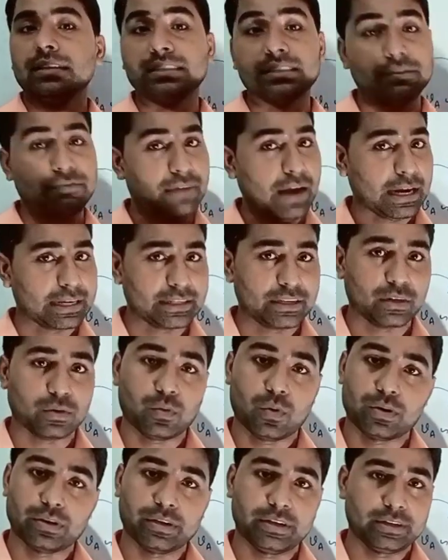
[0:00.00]
is a
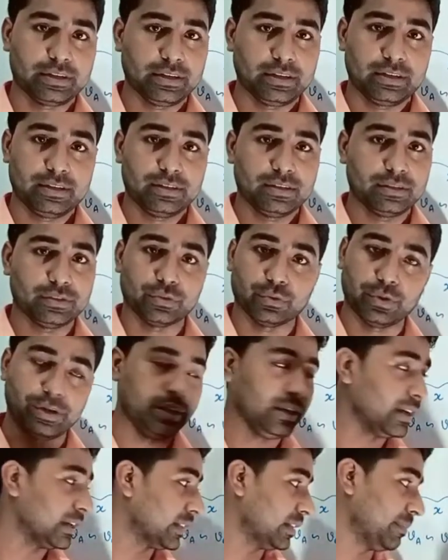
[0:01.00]
vector quantity. So
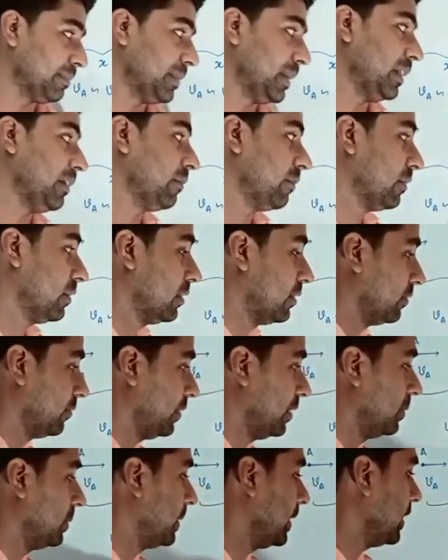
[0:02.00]
here the B
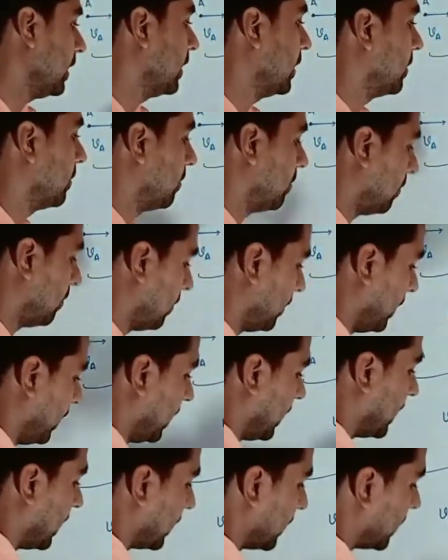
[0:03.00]
will be
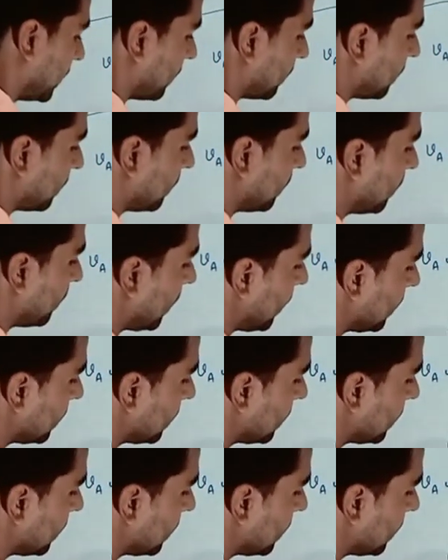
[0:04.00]
negative,